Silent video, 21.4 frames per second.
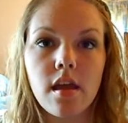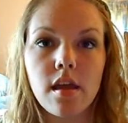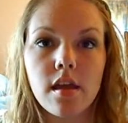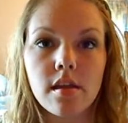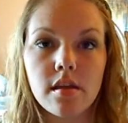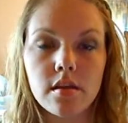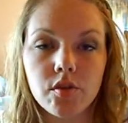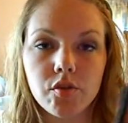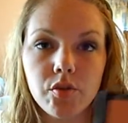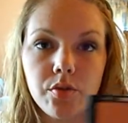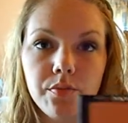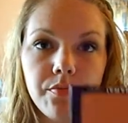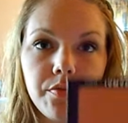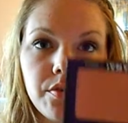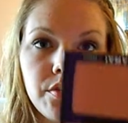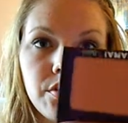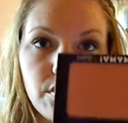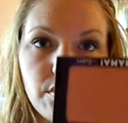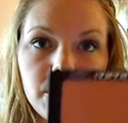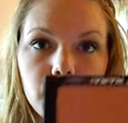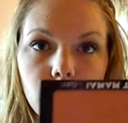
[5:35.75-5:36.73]
a dupe for
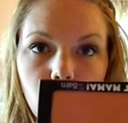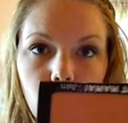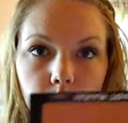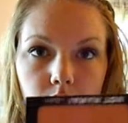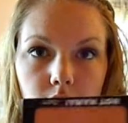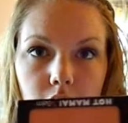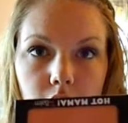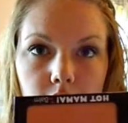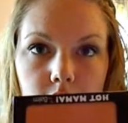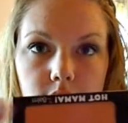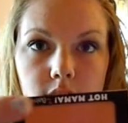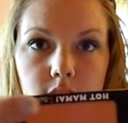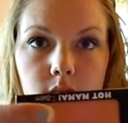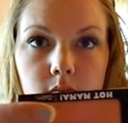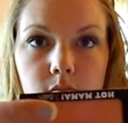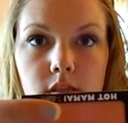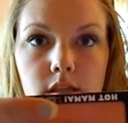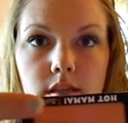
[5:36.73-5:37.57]
NARS Orgasm.